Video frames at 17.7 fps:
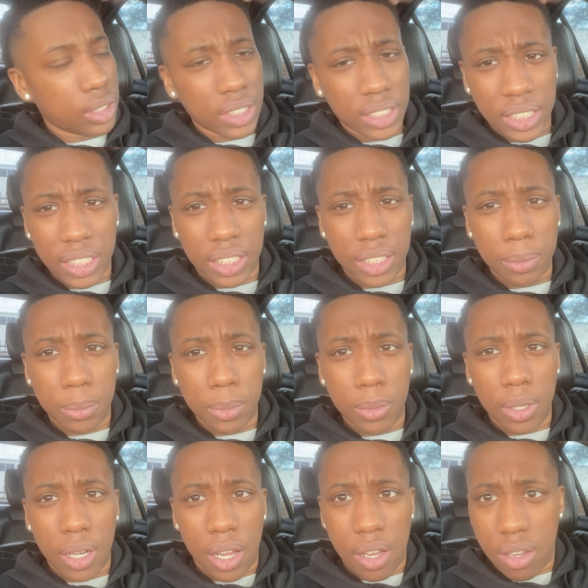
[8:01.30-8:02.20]
get the
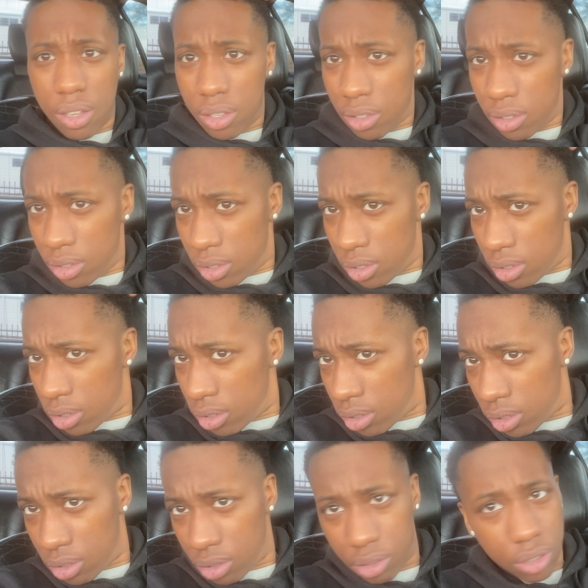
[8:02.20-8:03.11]
moolah.
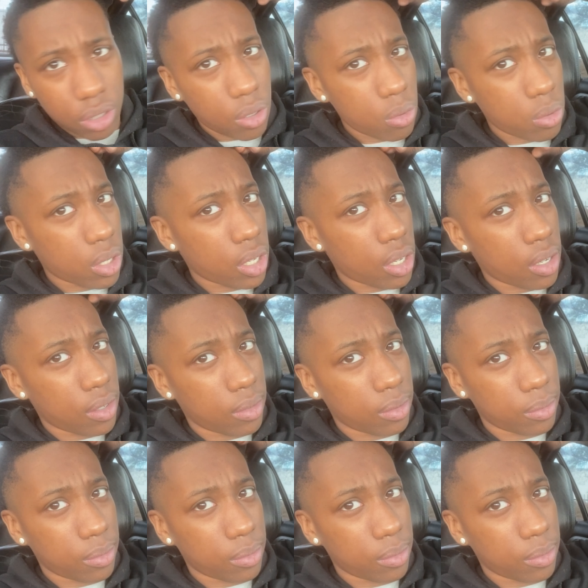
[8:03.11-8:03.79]
No cap.